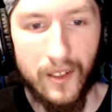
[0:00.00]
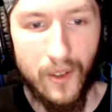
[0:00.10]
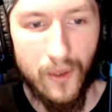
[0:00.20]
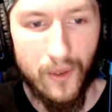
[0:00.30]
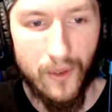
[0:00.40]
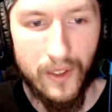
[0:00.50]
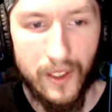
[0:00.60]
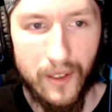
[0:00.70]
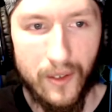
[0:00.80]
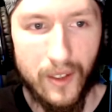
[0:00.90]
the whole
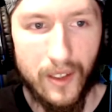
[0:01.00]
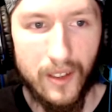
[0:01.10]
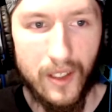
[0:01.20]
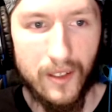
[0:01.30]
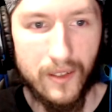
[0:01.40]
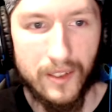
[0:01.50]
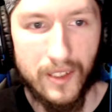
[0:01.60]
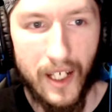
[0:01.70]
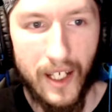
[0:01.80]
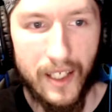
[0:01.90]
ordeal
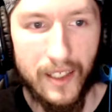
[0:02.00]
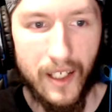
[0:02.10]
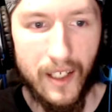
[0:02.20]
alongside.